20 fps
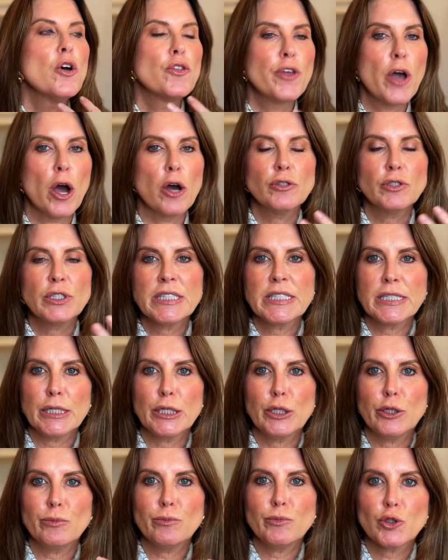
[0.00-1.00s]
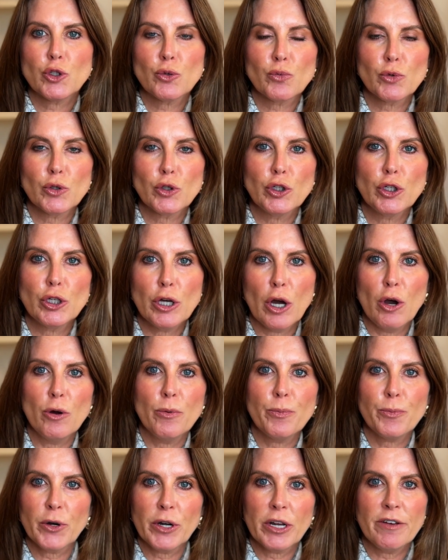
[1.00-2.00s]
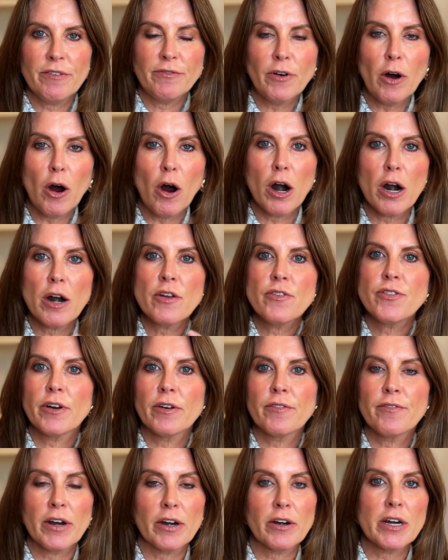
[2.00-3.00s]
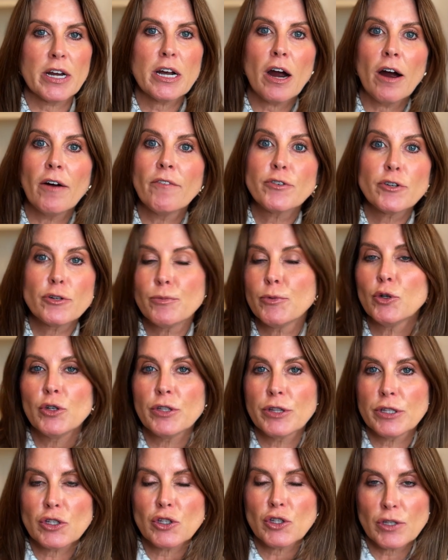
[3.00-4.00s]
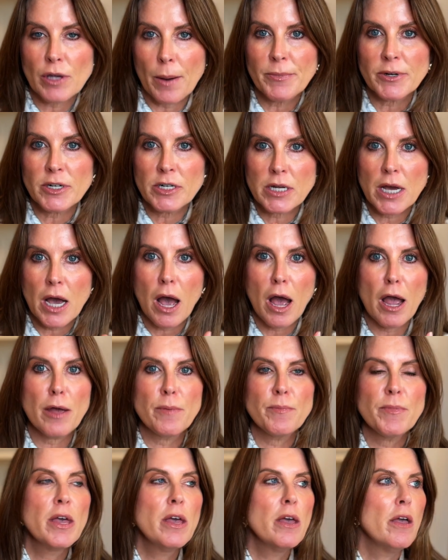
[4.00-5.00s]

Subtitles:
Those seem to really go pretty far. They're very comfortable in the summertime.